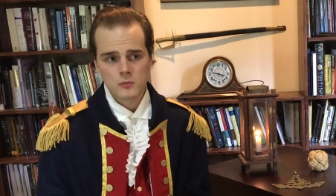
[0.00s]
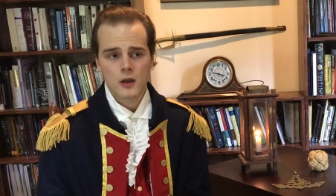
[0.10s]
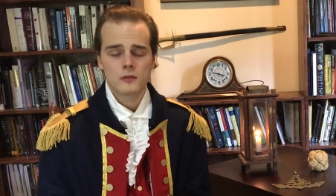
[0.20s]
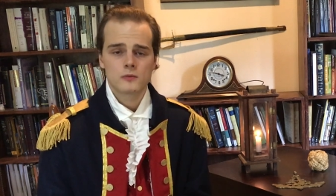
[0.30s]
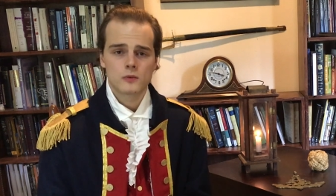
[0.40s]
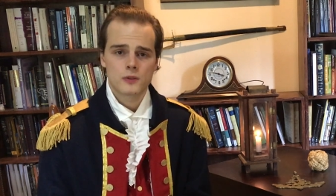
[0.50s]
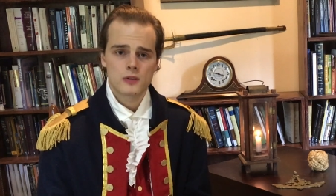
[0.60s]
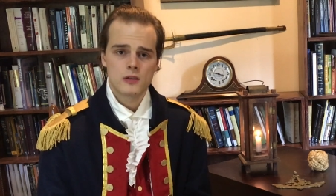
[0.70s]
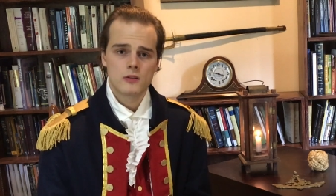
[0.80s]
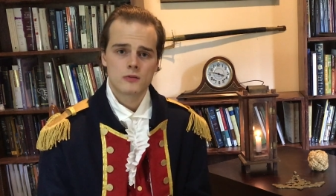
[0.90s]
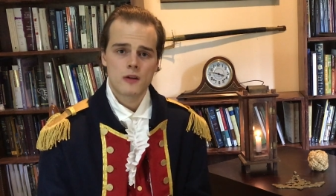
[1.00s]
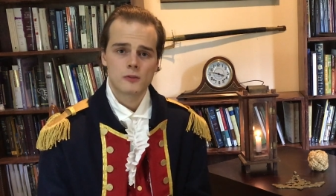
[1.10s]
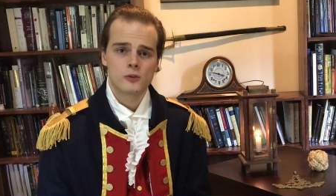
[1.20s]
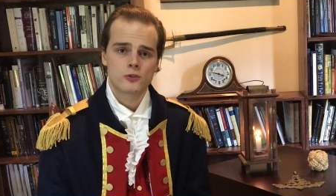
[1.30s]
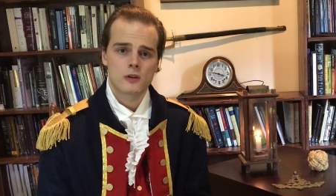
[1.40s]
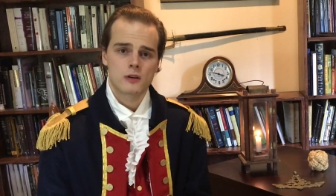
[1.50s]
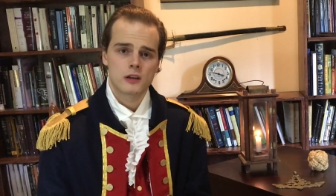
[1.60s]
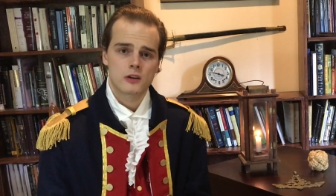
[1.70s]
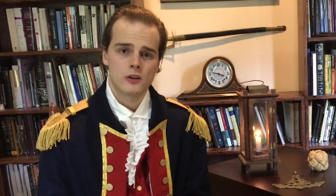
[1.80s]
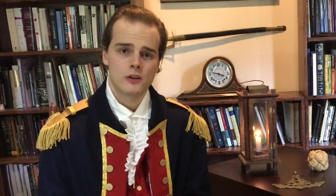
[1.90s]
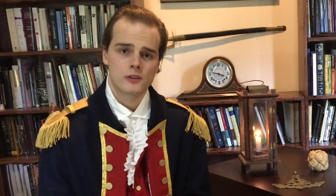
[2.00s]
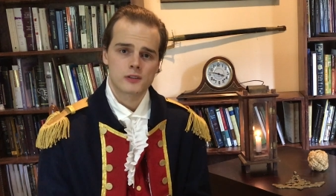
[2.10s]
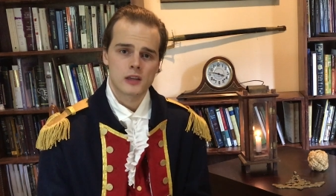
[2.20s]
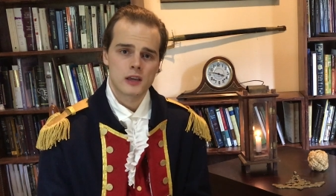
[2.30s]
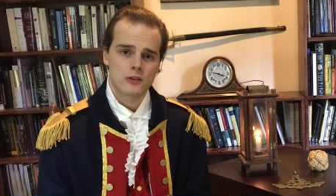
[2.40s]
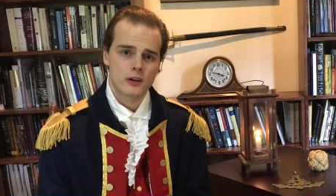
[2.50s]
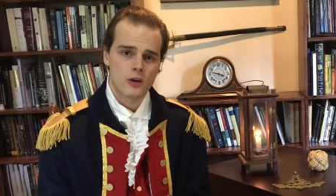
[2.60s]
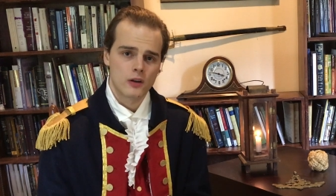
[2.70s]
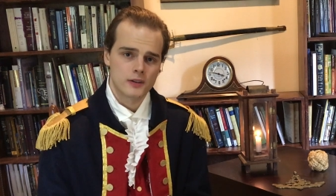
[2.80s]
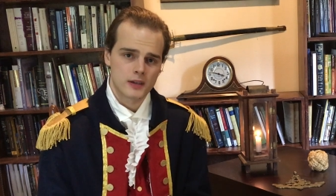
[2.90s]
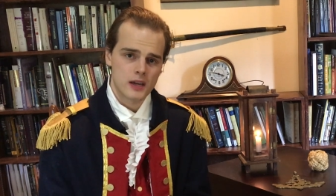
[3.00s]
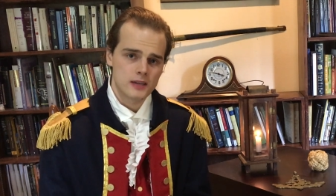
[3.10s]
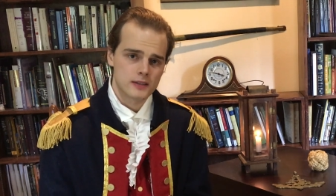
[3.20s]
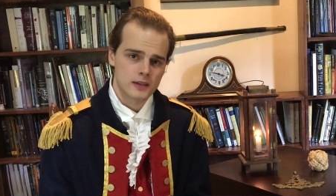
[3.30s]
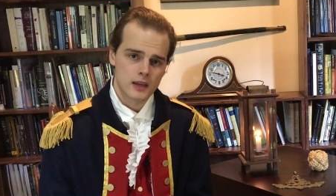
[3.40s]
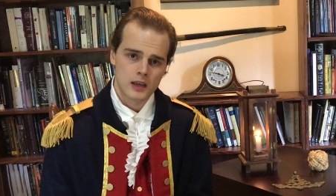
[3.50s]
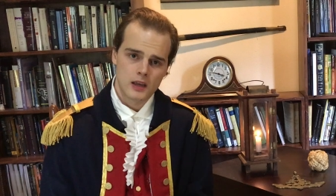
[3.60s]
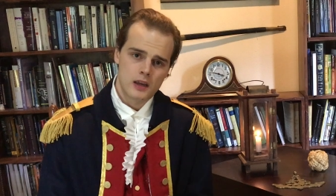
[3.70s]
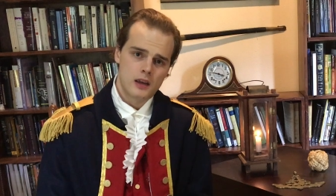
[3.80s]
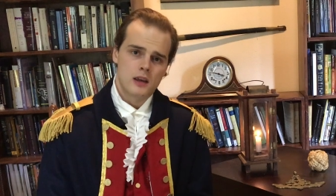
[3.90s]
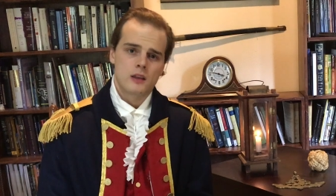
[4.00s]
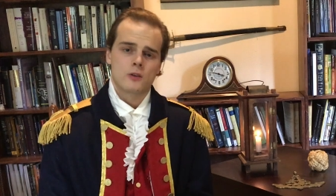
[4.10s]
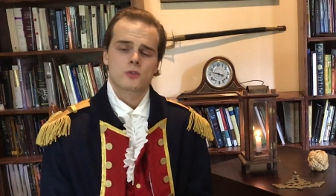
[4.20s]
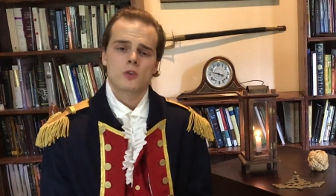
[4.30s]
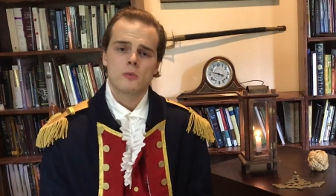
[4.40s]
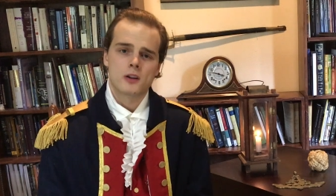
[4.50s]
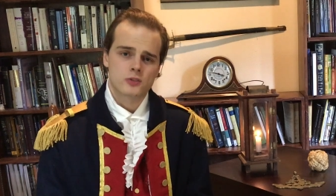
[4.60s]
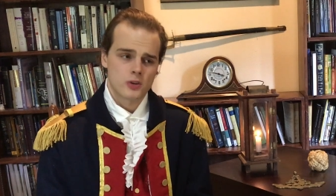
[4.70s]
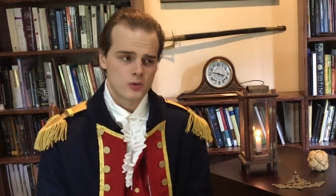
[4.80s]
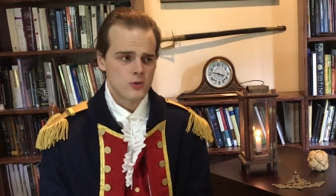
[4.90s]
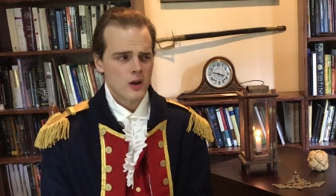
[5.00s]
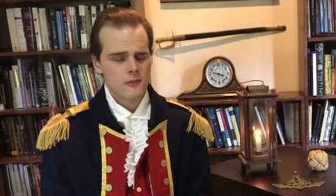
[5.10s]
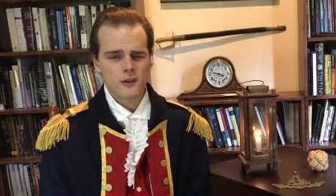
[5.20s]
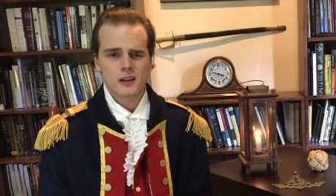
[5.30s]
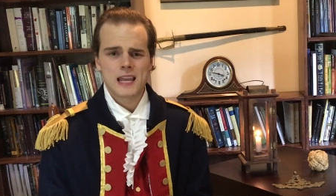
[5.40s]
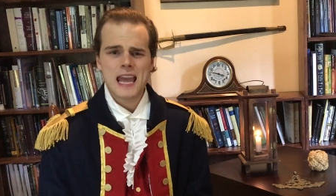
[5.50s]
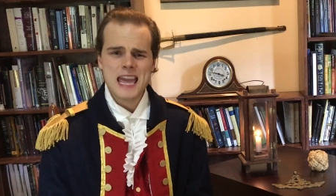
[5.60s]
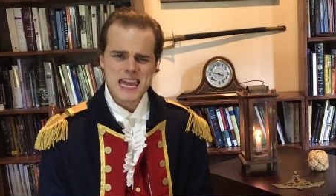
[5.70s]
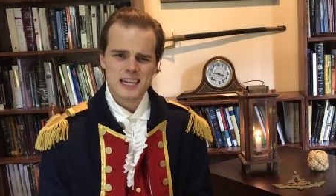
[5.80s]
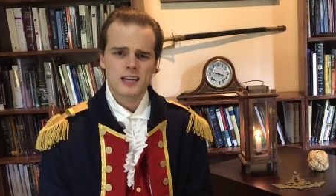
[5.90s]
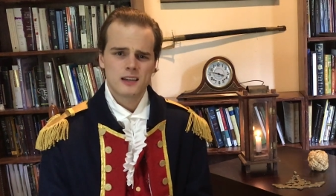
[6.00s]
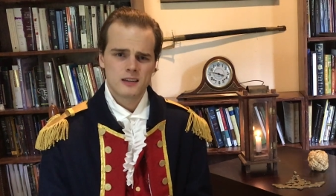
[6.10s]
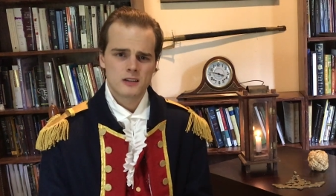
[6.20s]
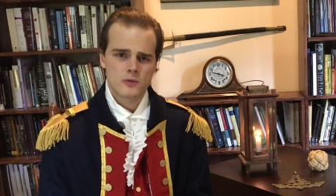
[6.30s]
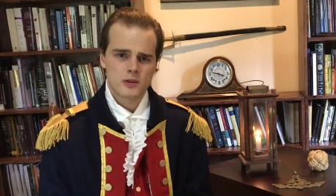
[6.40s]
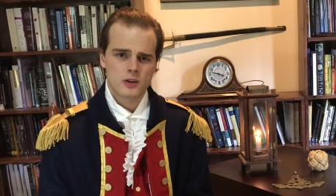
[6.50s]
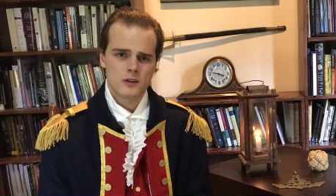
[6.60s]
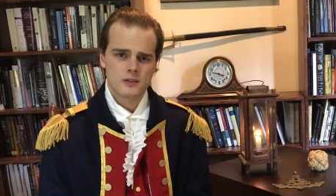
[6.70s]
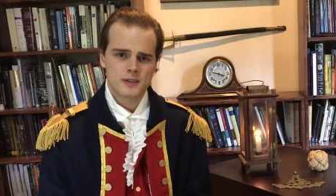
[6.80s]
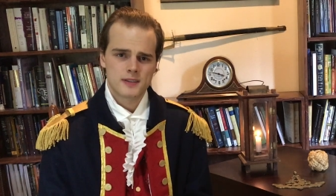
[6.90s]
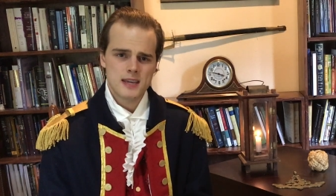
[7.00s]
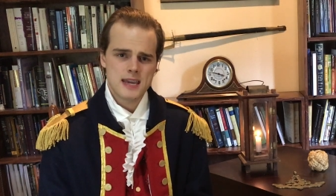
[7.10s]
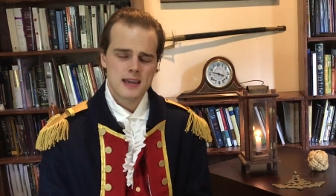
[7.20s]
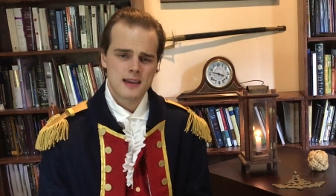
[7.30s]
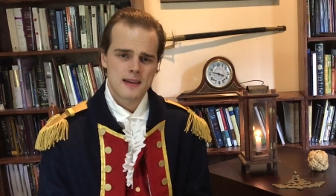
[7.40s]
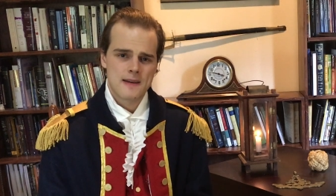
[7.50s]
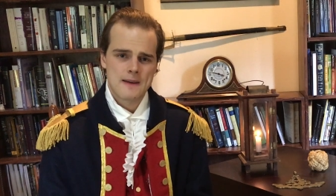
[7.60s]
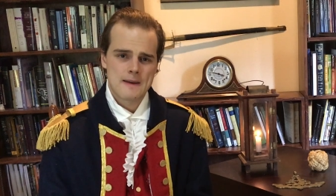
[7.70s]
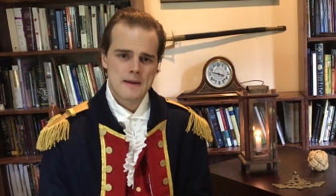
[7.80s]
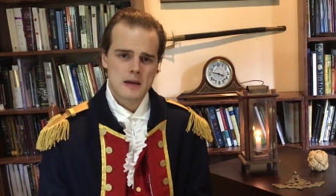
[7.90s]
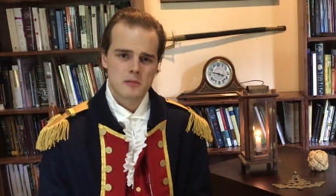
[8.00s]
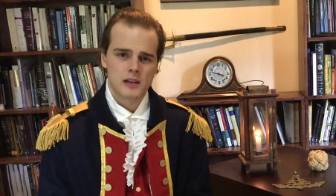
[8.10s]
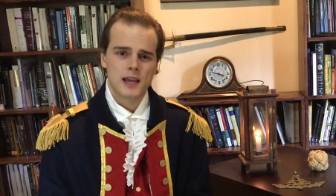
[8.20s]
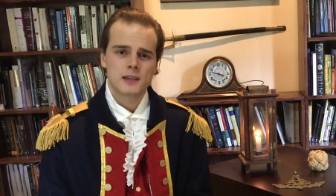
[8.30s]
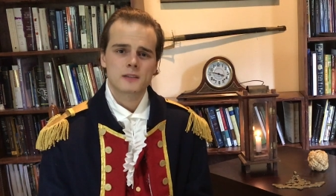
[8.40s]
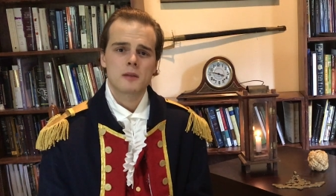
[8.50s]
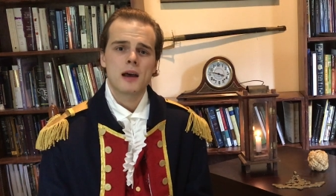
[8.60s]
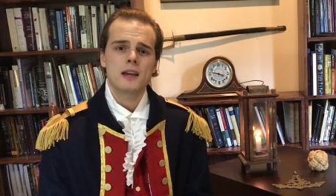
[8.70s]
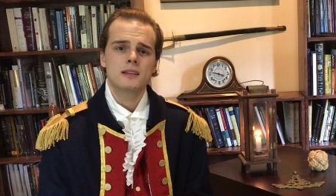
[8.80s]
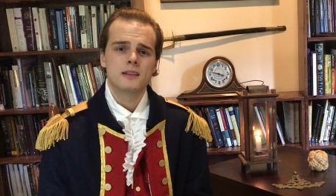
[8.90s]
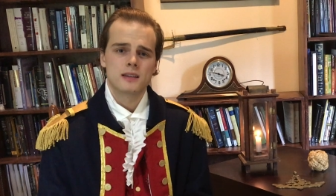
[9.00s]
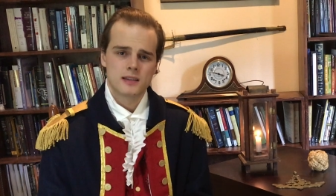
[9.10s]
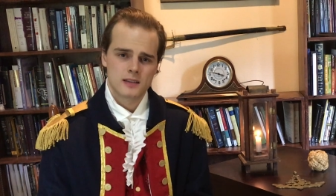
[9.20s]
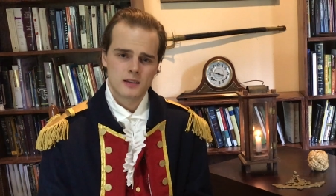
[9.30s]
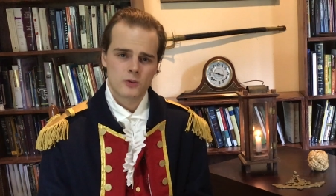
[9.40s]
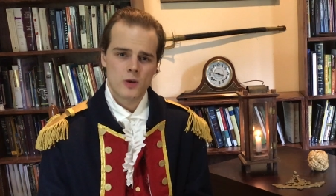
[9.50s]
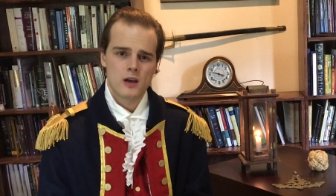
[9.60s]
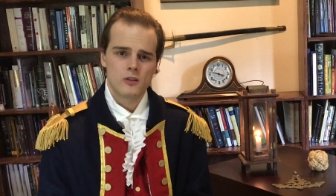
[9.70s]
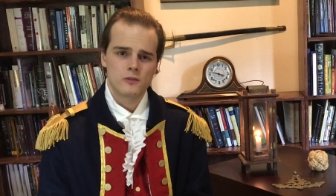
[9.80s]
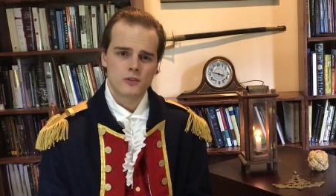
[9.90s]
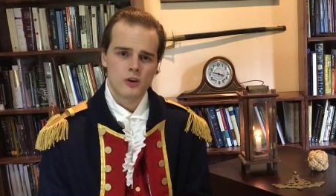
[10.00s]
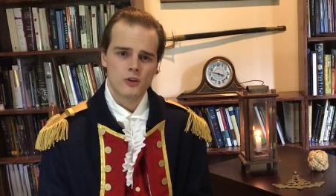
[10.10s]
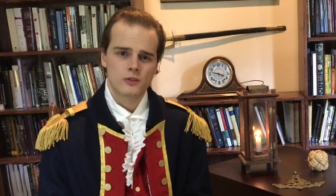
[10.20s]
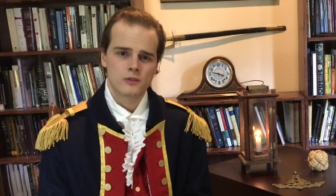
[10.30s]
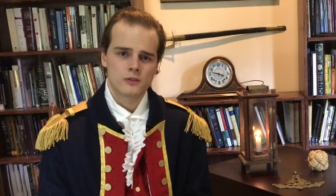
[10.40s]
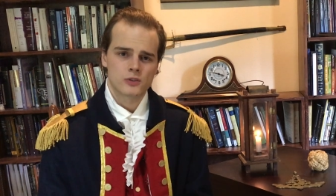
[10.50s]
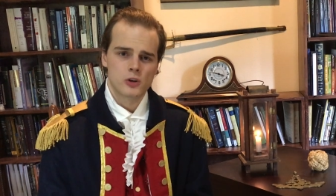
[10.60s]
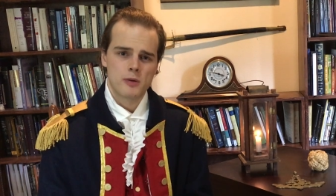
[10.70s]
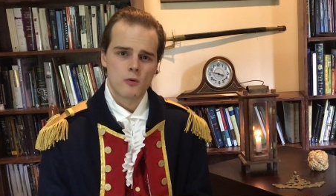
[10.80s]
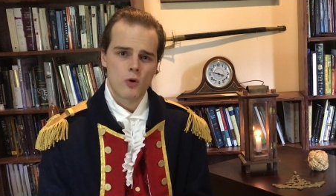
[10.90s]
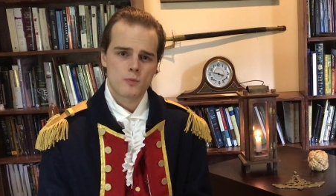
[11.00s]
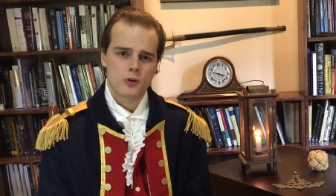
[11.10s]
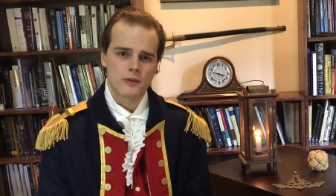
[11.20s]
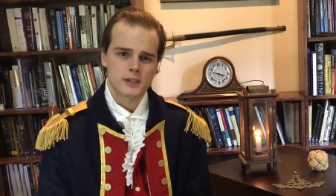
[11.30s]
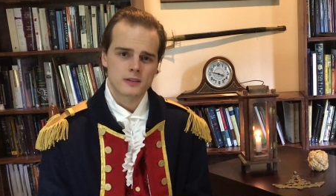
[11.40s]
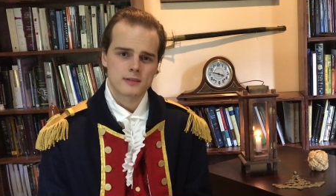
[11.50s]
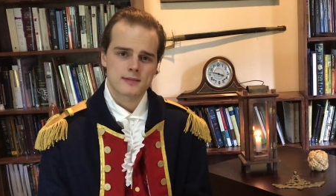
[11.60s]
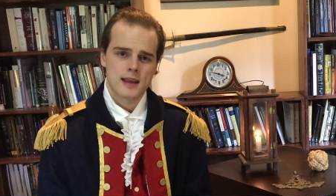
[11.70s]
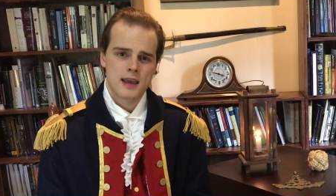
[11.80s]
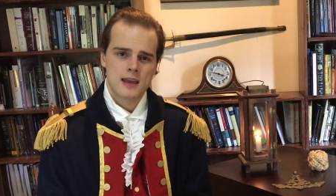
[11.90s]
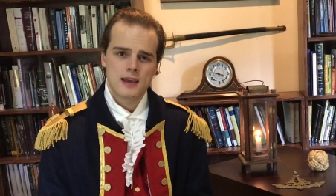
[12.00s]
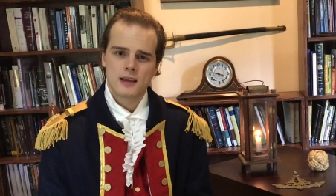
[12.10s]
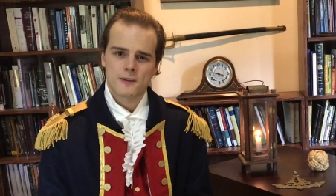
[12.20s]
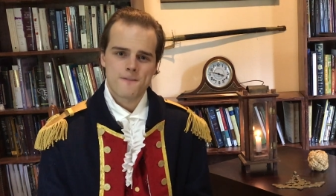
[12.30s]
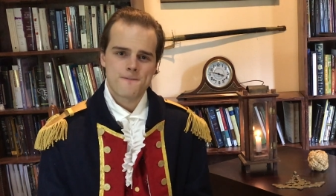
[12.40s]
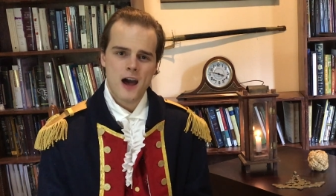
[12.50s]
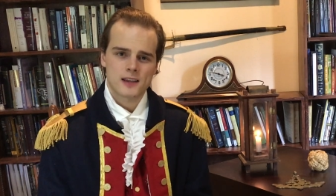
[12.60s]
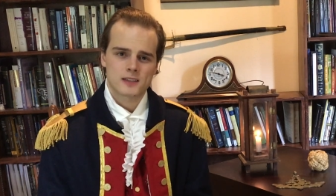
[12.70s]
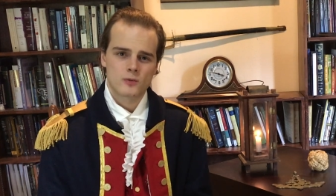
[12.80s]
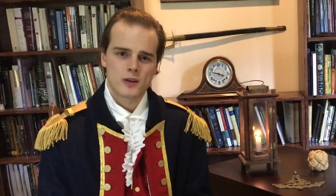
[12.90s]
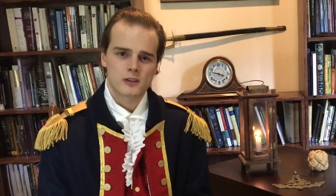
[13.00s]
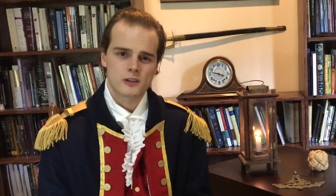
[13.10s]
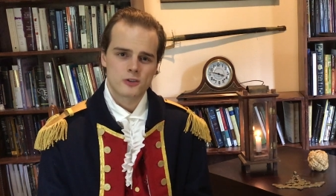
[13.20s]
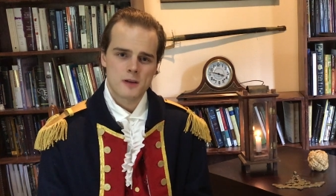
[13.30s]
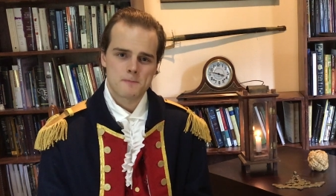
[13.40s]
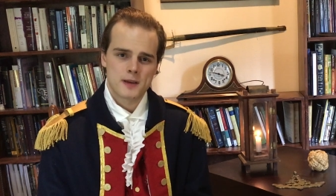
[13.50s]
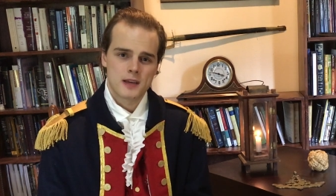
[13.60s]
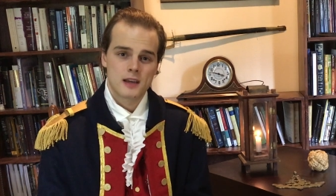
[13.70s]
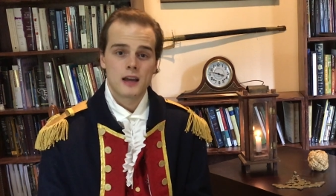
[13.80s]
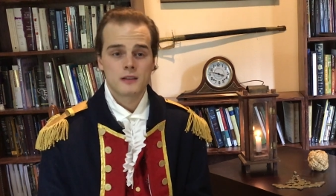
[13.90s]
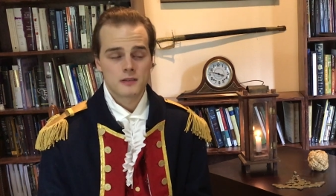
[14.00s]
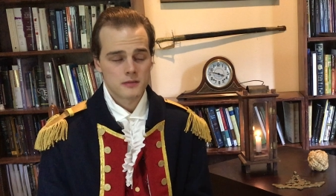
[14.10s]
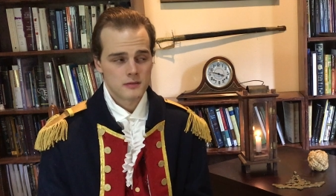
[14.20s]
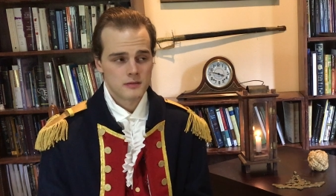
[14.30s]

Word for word: But with the revolutionary cause lingering on as it is, there's so much to do, I fairly ache to return to sea. My latest command, the 12-gun sloop of war Providence, is a fast and weatherly ship, and